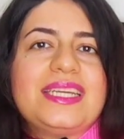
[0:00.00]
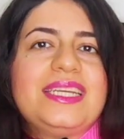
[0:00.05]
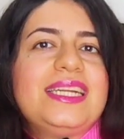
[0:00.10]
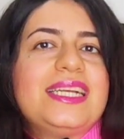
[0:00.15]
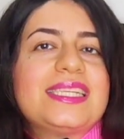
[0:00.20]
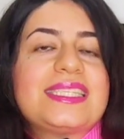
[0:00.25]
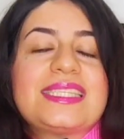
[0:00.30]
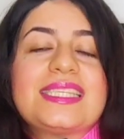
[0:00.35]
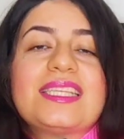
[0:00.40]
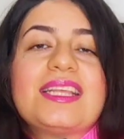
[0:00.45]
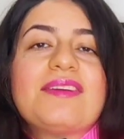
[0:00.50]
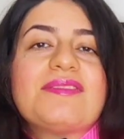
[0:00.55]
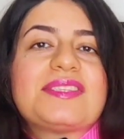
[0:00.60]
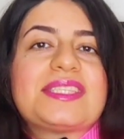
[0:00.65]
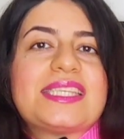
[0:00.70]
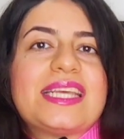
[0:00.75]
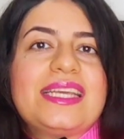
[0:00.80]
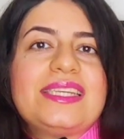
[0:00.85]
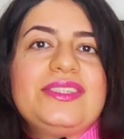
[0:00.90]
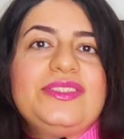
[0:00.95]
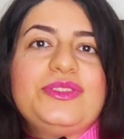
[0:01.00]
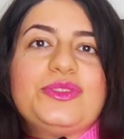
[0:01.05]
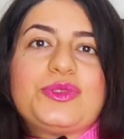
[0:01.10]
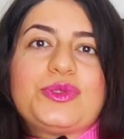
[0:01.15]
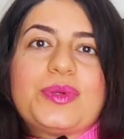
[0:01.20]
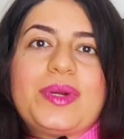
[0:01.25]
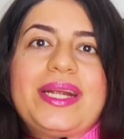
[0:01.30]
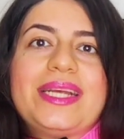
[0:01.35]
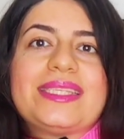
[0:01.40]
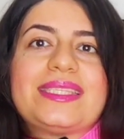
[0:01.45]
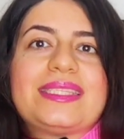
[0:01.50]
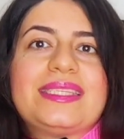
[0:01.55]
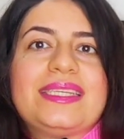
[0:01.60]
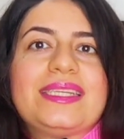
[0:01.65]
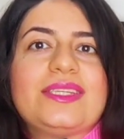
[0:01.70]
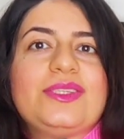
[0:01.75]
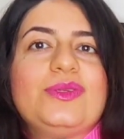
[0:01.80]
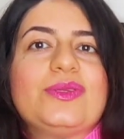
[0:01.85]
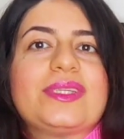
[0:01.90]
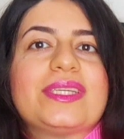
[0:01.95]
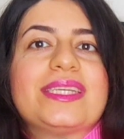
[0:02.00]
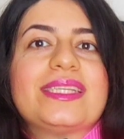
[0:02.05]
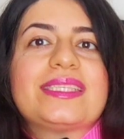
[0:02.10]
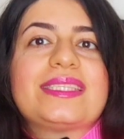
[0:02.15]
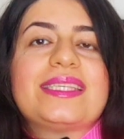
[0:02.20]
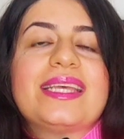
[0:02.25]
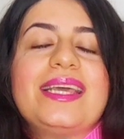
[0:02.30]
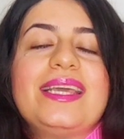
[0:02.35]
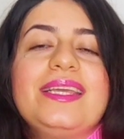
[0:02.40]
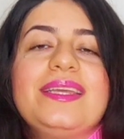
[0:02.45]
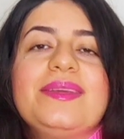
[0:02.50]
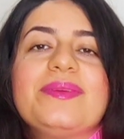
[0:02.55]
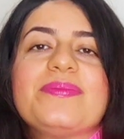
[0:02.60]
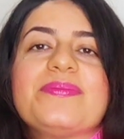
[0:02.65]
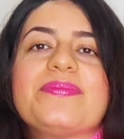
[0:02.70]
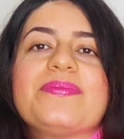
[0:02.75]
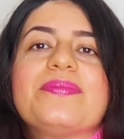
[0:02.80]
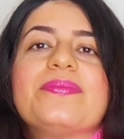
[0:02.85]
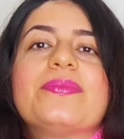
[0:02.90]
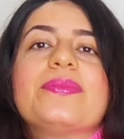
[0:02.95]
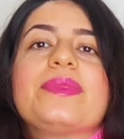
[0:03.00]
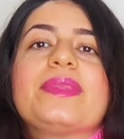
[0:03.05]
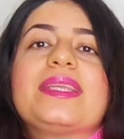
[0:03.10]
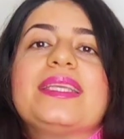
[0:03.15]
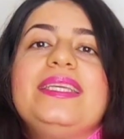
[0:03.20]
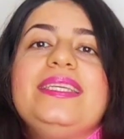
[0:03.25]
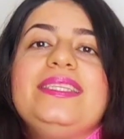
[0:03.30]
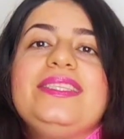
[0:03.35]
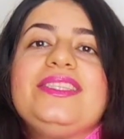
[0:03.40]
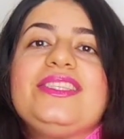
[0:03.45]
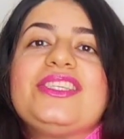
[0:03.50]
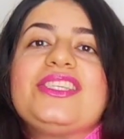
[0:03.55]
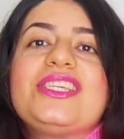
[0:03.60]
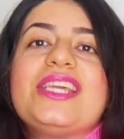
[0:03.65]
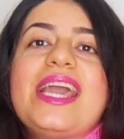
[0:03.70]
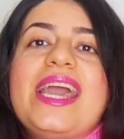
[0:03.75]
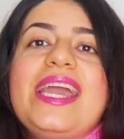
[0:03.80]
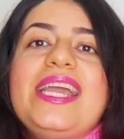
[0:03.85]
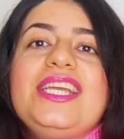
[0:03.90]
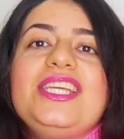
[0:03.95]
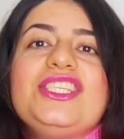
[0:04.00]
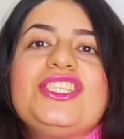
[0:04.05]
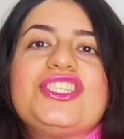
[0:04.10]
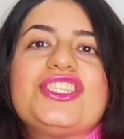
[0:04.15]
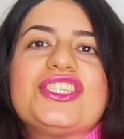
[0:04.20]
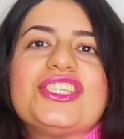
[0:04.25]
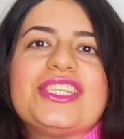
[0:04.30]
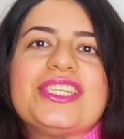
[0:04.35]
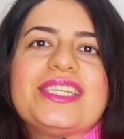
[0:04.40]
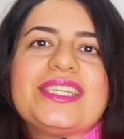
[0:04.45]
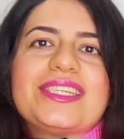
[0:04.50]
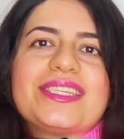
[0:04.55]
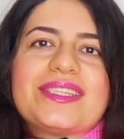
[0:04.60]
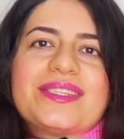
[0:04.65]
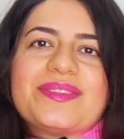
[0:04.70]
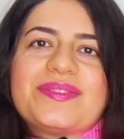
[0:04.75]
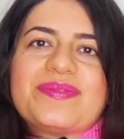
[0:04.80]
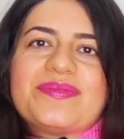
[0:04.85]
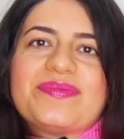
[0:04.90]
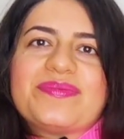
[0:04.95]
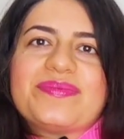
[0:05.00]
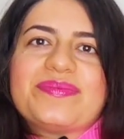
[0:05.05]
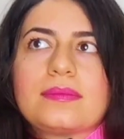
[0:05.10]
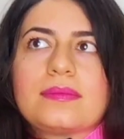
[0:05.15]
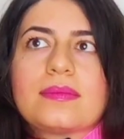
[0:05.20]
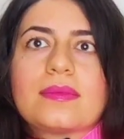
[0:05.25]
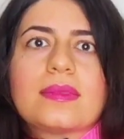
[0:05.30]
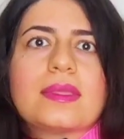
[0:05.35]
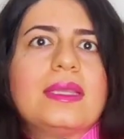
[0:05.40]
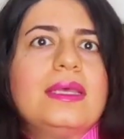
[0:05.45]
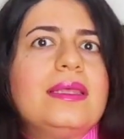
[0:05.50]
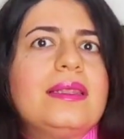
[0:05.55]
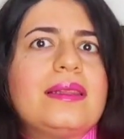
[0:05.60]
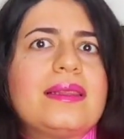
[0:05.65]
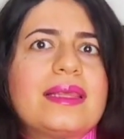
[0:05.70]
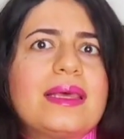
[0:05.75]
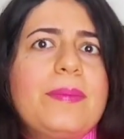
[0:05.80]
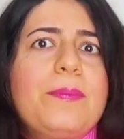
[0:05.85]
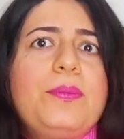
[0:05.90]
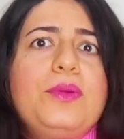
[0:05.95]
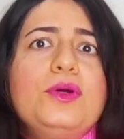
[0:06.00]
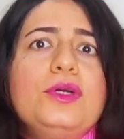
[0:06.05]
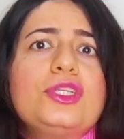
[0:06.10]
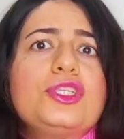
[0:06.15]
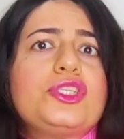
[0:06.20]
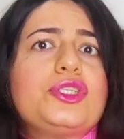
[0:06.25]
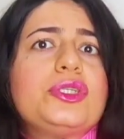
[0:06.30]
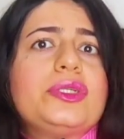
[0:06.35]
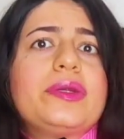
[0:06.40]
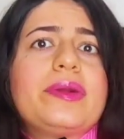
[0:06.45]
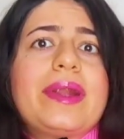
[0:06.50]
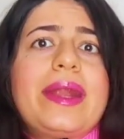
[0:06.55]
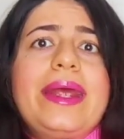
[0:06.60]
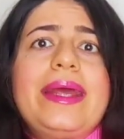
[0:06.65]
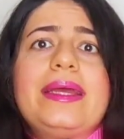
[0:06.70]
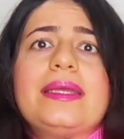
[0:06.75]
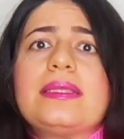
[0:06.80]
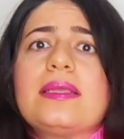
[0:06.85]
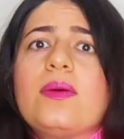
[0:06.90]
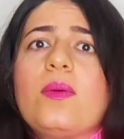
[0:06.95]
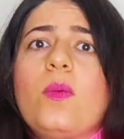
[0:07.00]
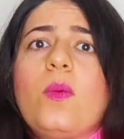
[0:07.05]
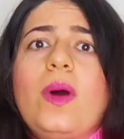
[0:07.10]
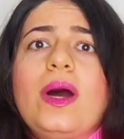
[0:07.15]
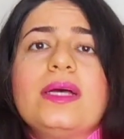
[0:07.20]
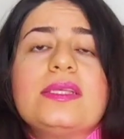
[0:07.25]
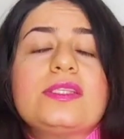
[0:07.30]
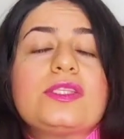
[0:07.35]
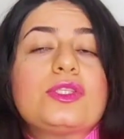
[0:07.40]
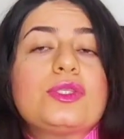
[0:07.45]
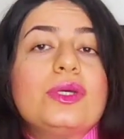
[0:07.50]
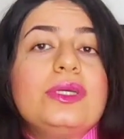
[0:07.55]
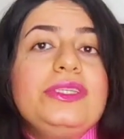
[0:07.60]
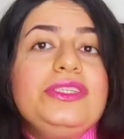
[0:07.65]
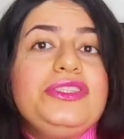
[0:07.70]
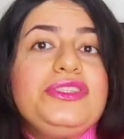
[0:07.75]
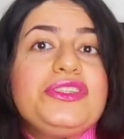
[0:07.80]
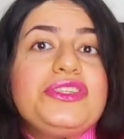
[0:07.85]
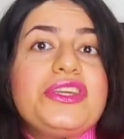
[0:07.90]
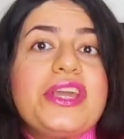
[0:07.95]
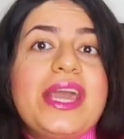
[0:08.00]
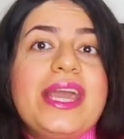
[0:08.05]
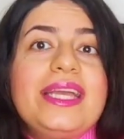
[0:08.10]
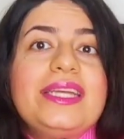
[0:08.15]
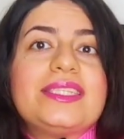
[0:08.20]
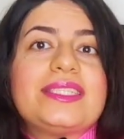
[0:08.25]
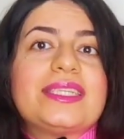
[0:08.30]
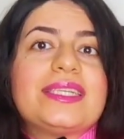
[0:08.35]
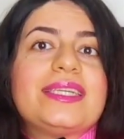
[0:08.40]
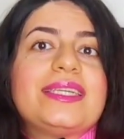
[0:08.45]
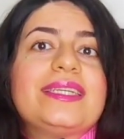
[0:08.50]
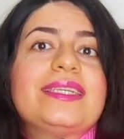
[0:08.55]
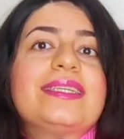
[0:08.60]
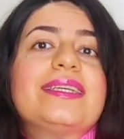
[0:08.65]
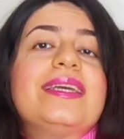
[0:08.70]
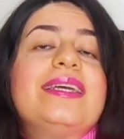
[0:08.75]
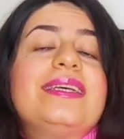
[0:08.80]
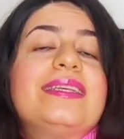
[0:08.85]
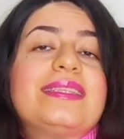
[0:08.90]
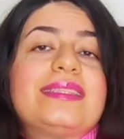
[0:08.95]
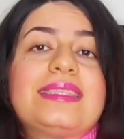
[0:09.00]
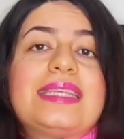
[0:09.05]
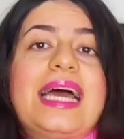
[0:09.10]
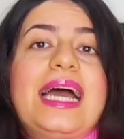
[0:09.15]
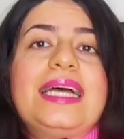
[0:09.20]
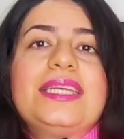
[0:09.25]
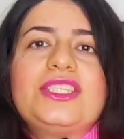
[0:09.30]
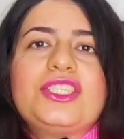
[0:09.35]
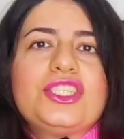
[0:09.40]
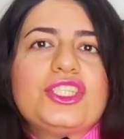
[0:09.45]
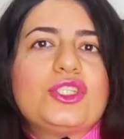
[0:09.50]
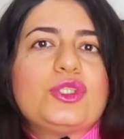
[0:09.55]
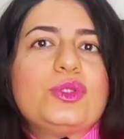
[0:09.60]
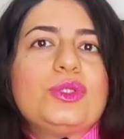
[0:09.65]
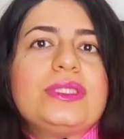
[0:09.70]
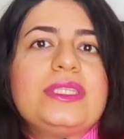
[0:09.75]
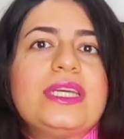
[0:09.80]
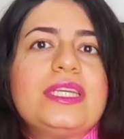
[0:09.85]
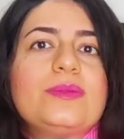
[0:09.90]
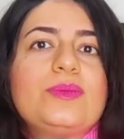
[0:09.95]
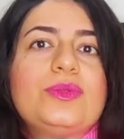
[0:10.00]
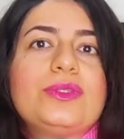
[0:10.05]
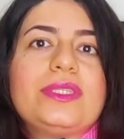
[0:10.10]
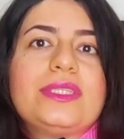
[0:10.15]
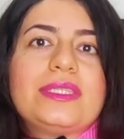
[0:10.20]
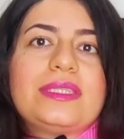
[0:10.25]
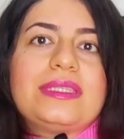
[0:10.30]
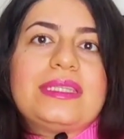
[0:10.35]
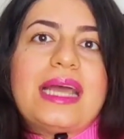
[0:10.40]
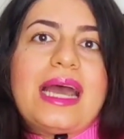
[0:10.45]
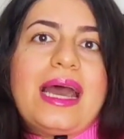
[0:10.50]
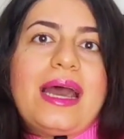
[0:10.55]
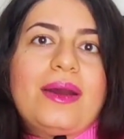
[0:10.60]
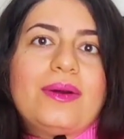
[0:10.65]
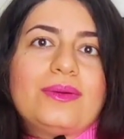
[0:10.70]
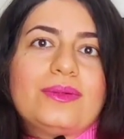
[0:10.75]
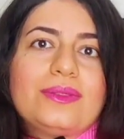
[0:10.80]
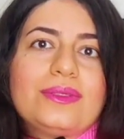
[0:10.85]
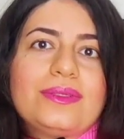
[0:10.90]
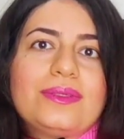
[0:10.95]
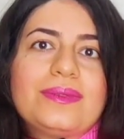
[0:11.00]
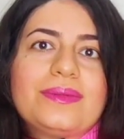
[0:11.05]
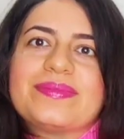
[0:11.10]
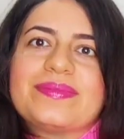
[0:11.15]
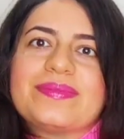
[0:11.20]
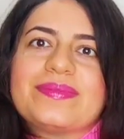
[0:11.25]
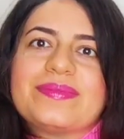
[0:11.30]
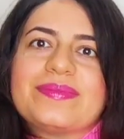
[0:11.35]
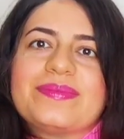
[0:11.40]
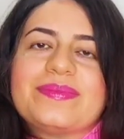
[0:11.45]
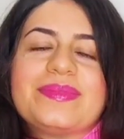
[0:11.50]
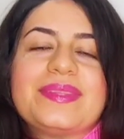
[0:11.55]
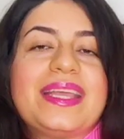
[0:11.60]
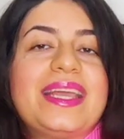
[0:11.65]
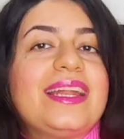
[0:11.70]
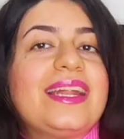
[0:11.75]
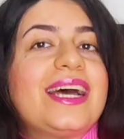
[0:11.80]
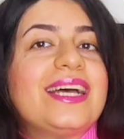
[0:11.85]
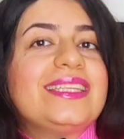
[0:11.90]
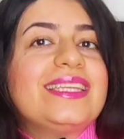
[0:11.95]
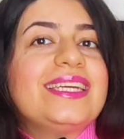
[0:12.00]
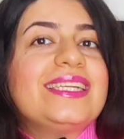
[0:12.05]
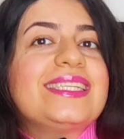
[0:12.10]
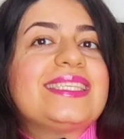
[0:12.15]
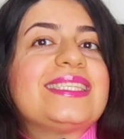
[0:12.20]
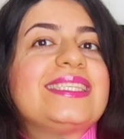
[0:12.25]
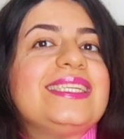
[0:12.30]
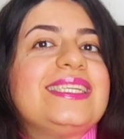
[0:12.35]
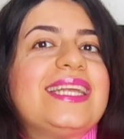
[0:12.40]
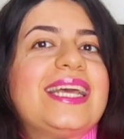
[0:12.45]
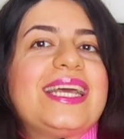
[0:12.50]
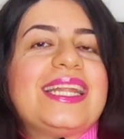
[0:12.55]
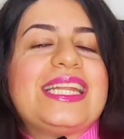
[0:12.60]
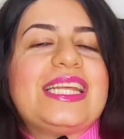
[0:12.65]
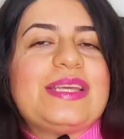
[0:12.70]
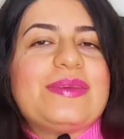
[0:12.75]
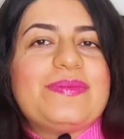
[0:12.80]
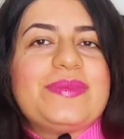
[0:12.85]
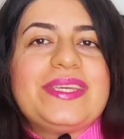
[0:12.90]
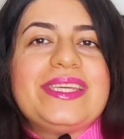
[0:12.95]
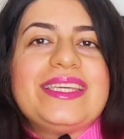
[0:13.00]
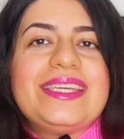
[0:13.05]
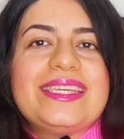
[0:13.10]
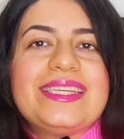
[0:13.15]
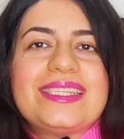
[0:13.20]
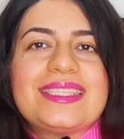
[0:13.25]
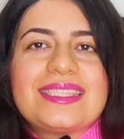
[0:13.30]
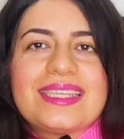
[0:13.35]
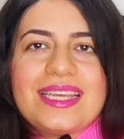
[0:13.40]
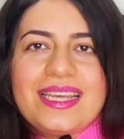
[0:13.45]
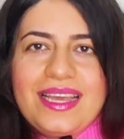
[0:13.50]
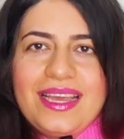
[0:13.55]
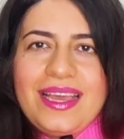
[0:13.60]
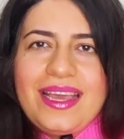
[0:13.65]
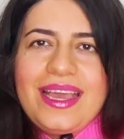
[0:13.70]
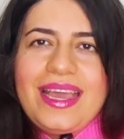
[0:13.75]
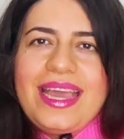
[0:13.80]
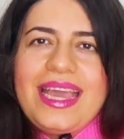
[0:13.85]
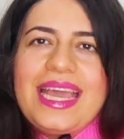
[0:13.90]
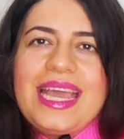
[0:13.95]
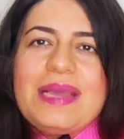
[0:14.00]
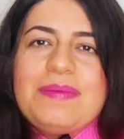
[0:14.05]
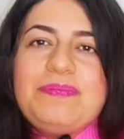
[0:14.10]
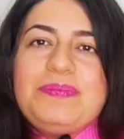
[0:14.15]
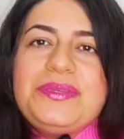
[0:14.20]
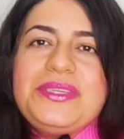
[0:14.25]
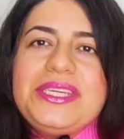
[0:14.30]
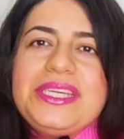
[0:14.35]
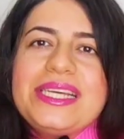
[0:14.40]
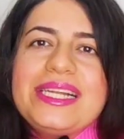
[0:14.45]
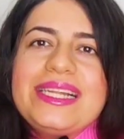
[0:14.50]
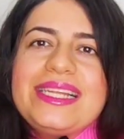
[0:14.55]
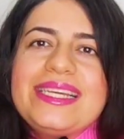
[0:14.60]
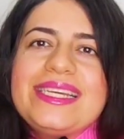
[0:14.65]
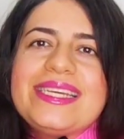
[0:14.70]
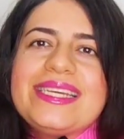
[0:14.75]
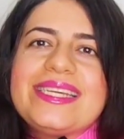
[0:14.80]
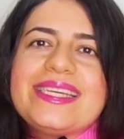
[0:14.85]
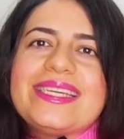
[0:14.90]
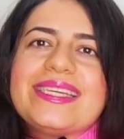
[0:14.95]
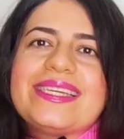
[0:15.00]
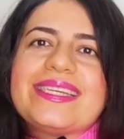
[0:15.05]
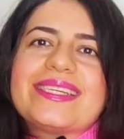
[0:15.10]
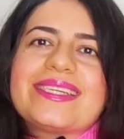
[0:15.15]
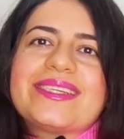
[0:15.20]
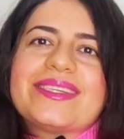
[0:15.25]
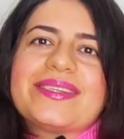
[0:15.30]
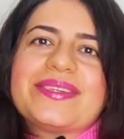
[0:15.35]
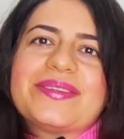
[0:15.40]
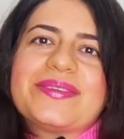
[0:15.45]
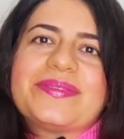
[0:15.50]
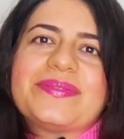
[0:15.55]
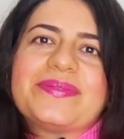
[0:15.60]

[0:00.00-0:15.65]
Instead of saying interesting, you can say engaging. The book she read was so engaging that she couldn't put it down. Another synonym is appealing.